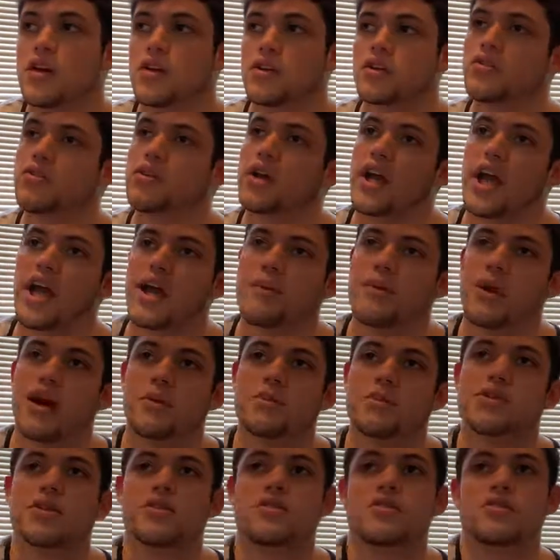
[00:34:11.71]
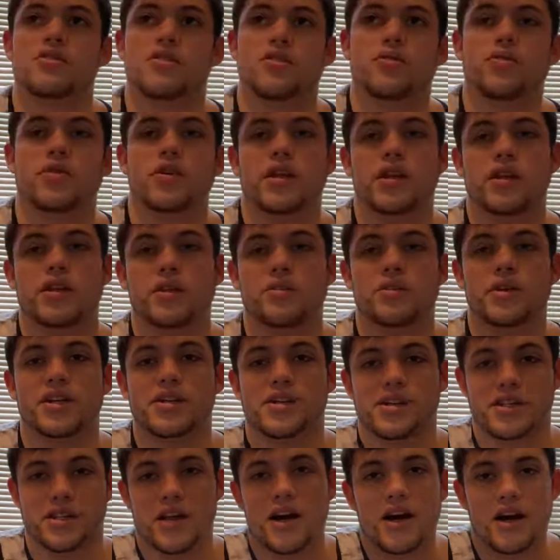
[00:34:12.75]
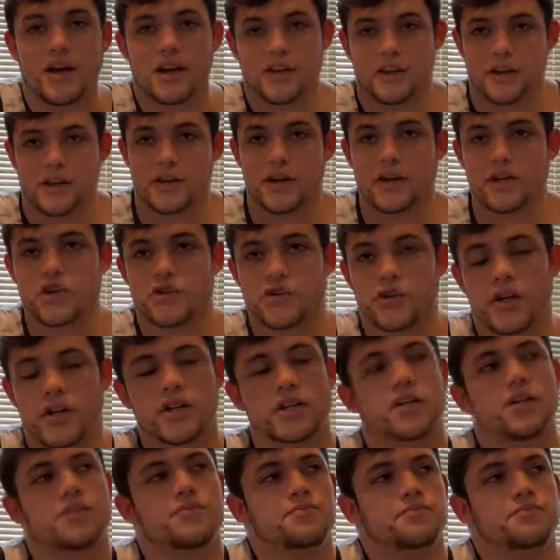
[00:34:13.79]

So cam options, you're really limited to stock and then like Schricks.